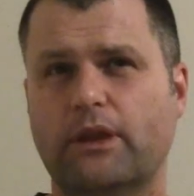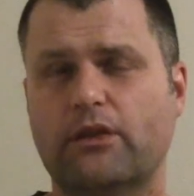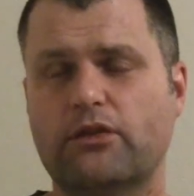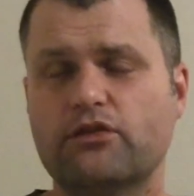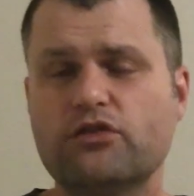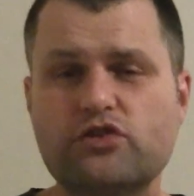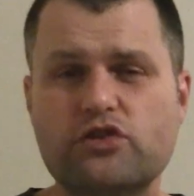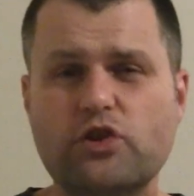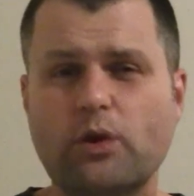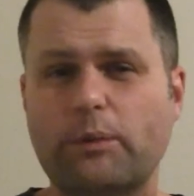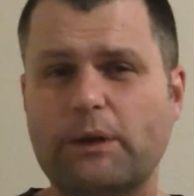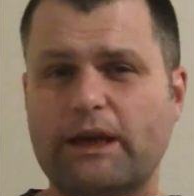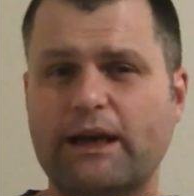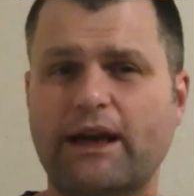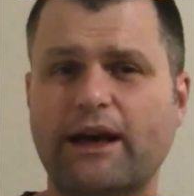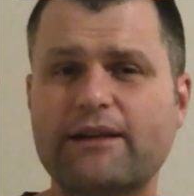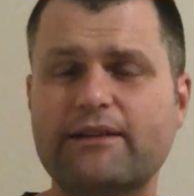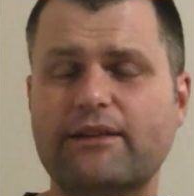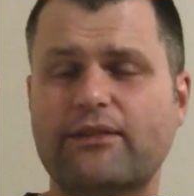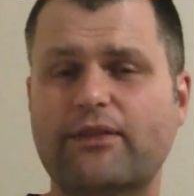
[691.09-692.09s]
So
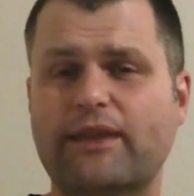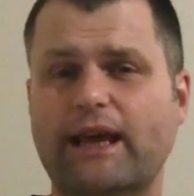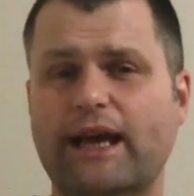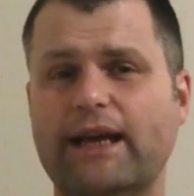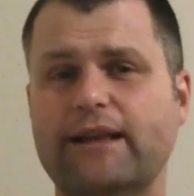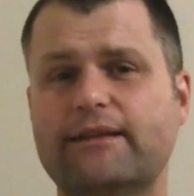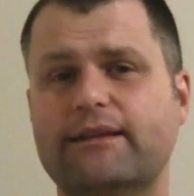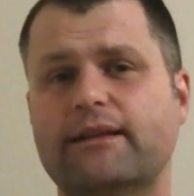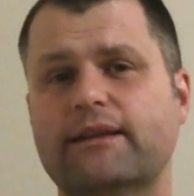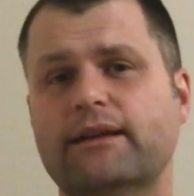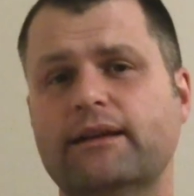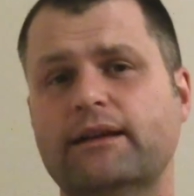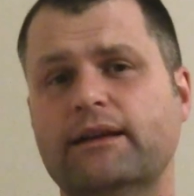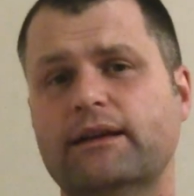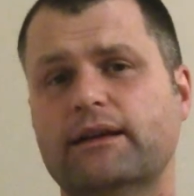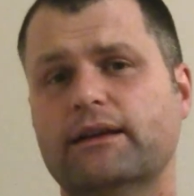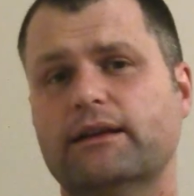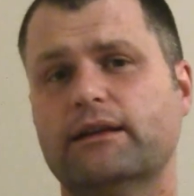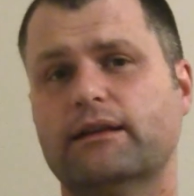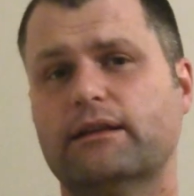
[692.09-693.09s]
because of that,
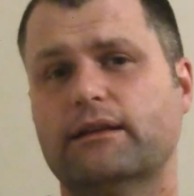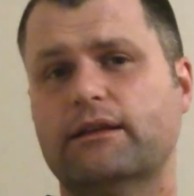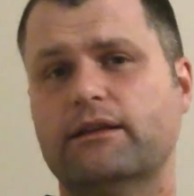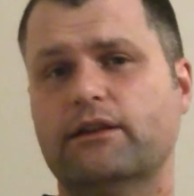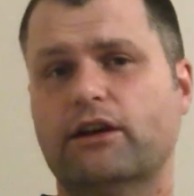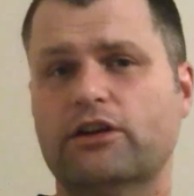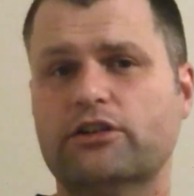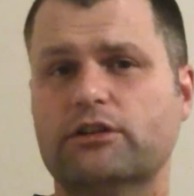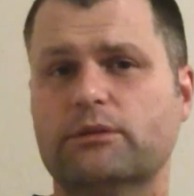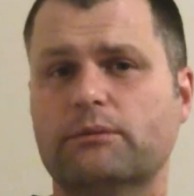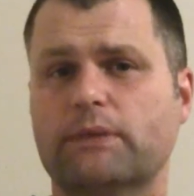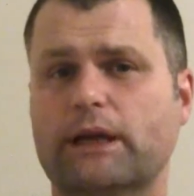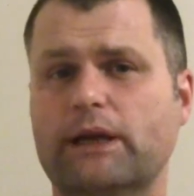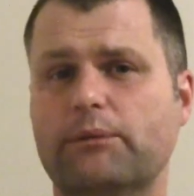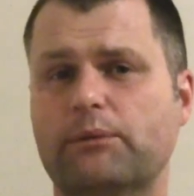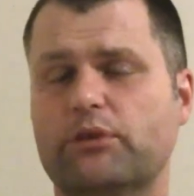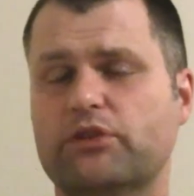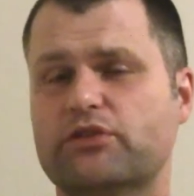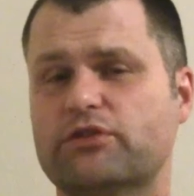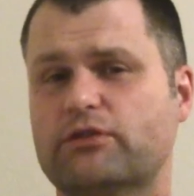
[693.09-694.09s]
the doctor
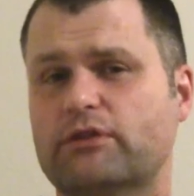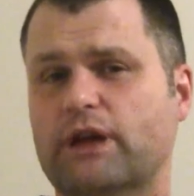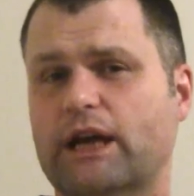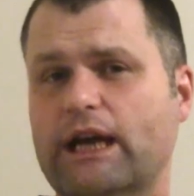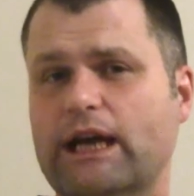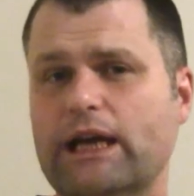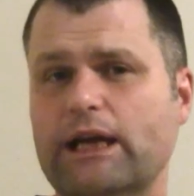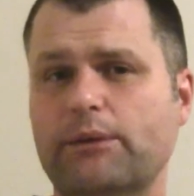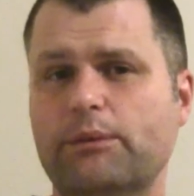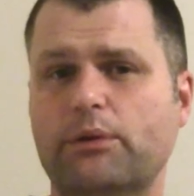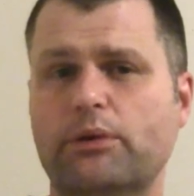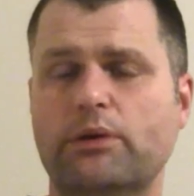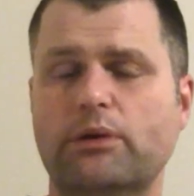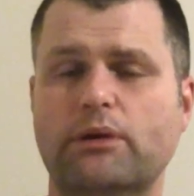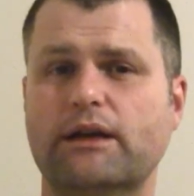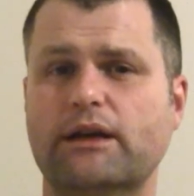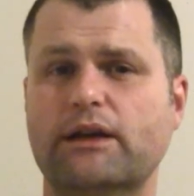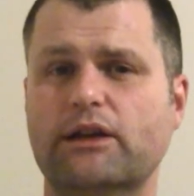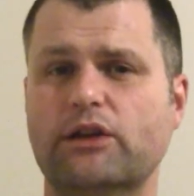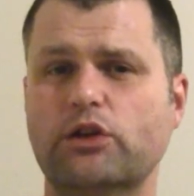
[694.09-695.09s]
might prescribe
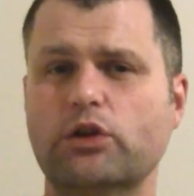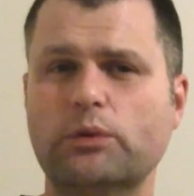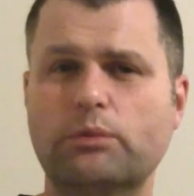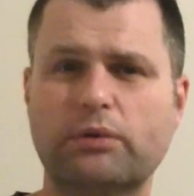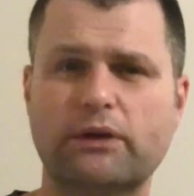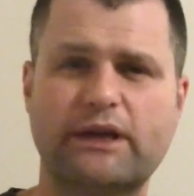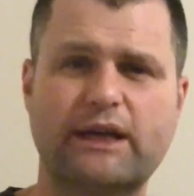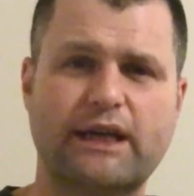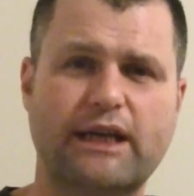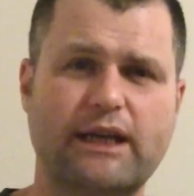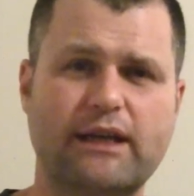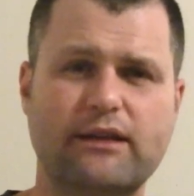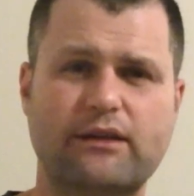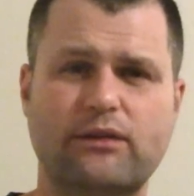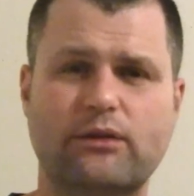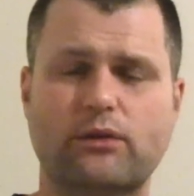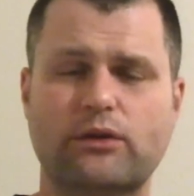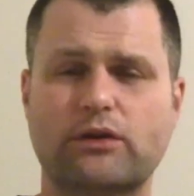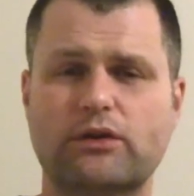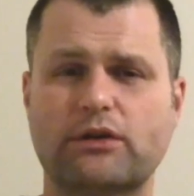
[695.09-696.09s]

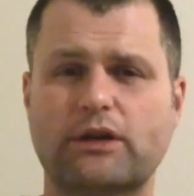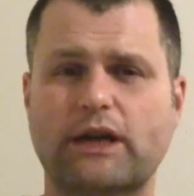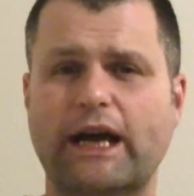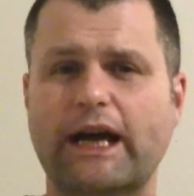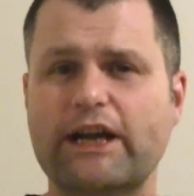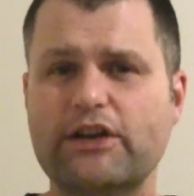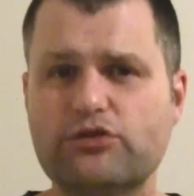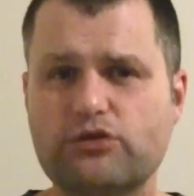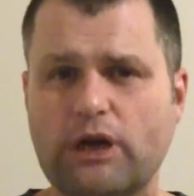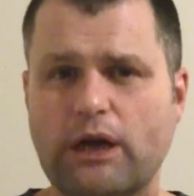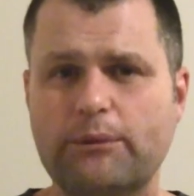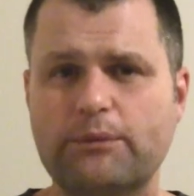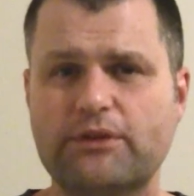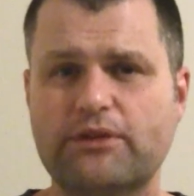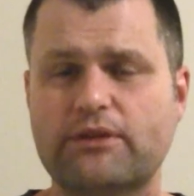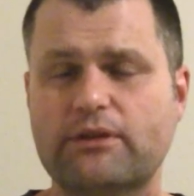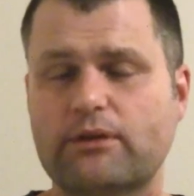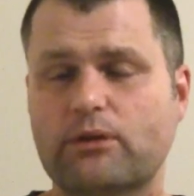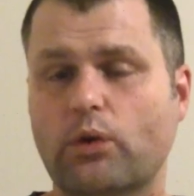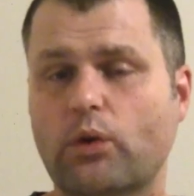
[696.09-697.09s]
lubricant or eye
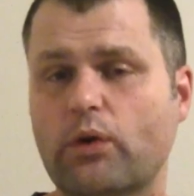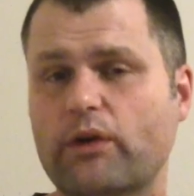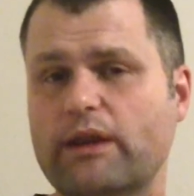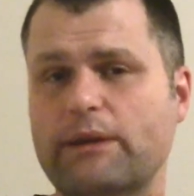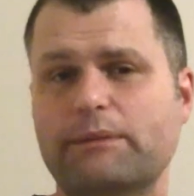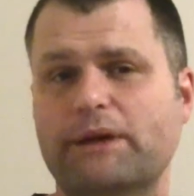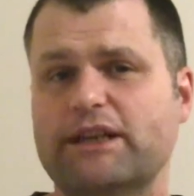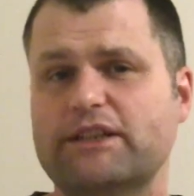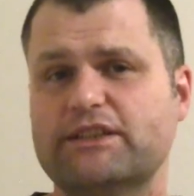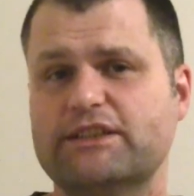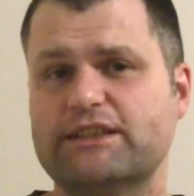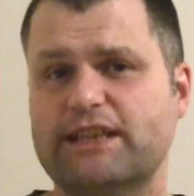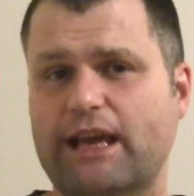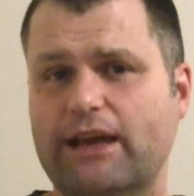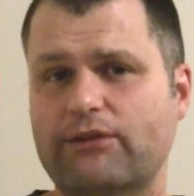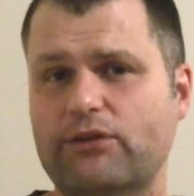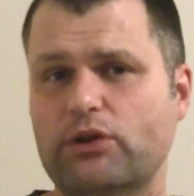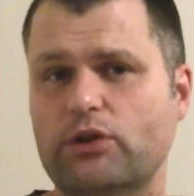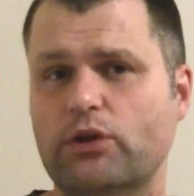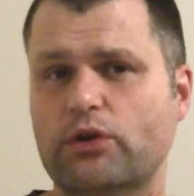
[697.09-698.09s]
drops, or they might just
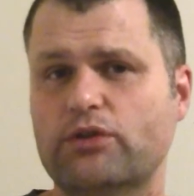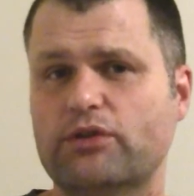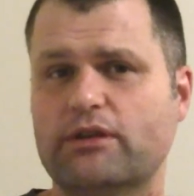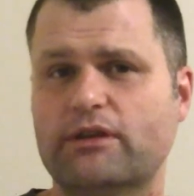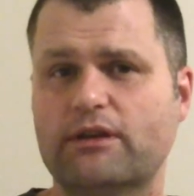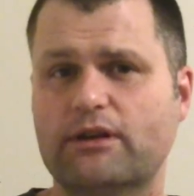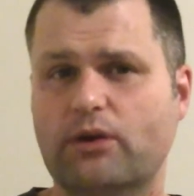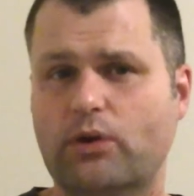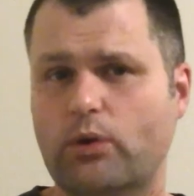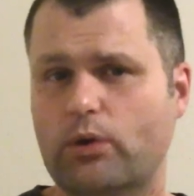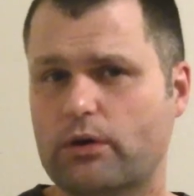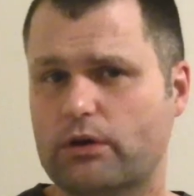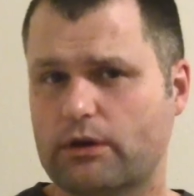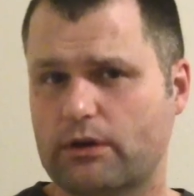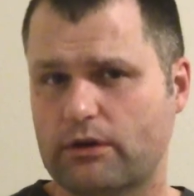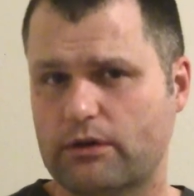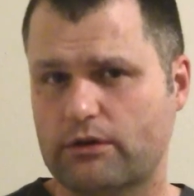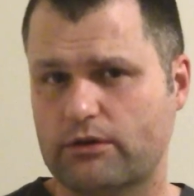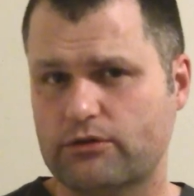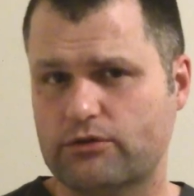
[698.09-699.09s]
have you go to the
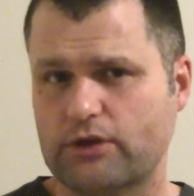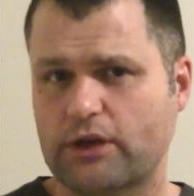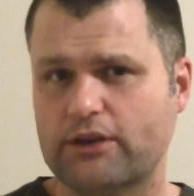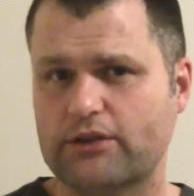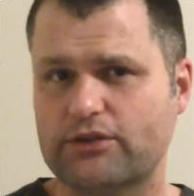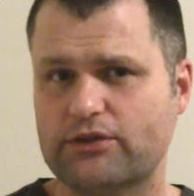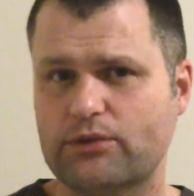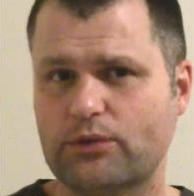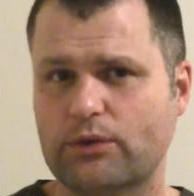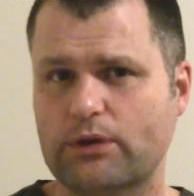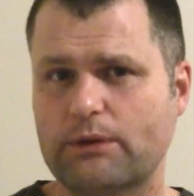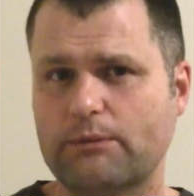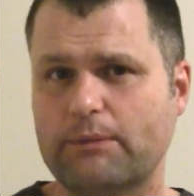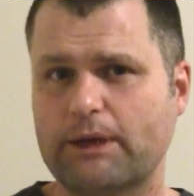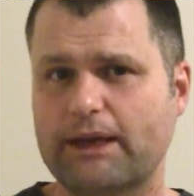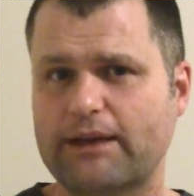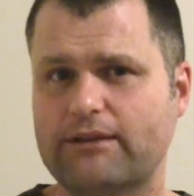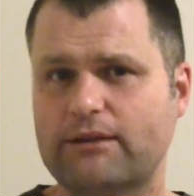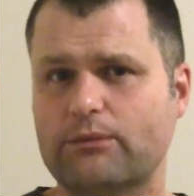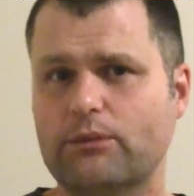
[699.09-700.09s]
corner drugstore and
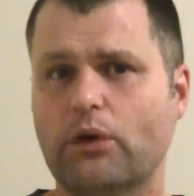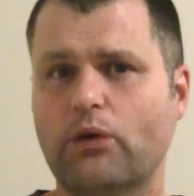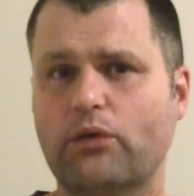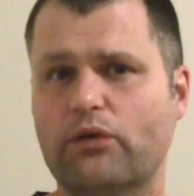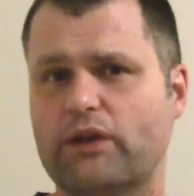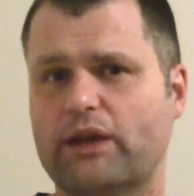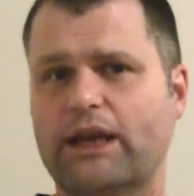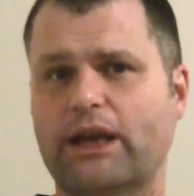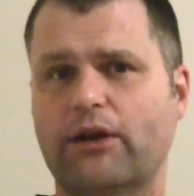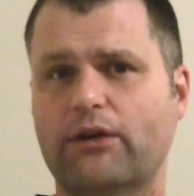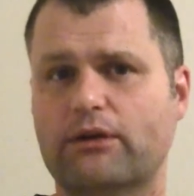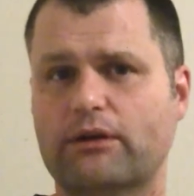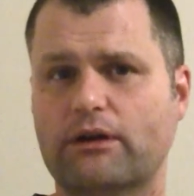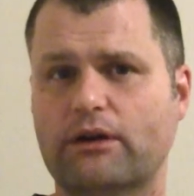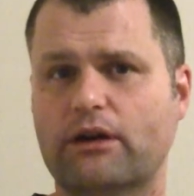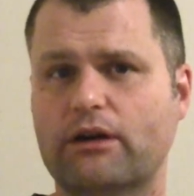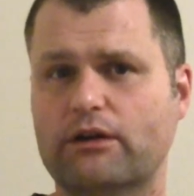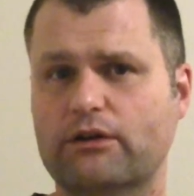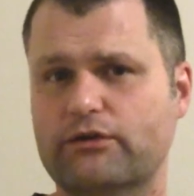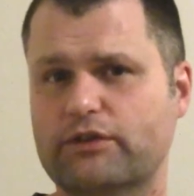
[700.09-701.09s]
buy some over-the-counter
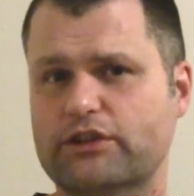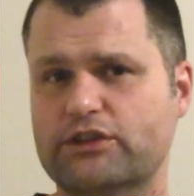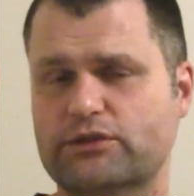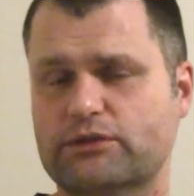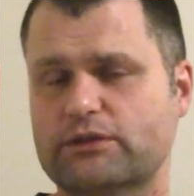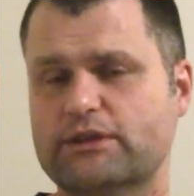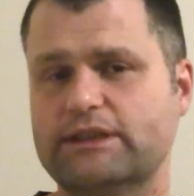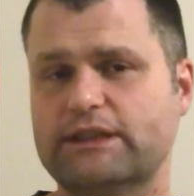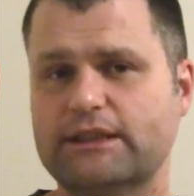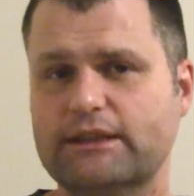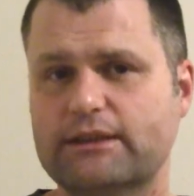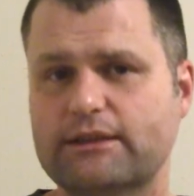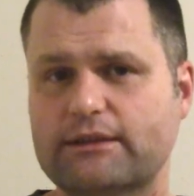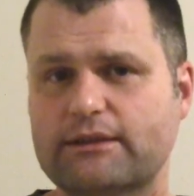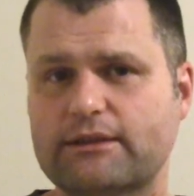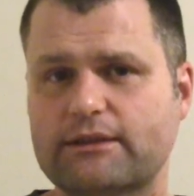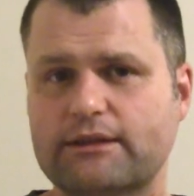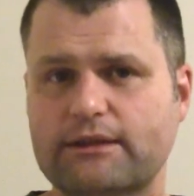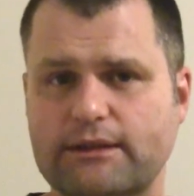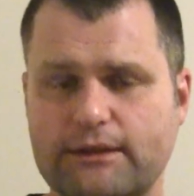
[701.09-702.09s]
artificial
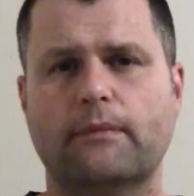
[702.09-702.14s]
tears.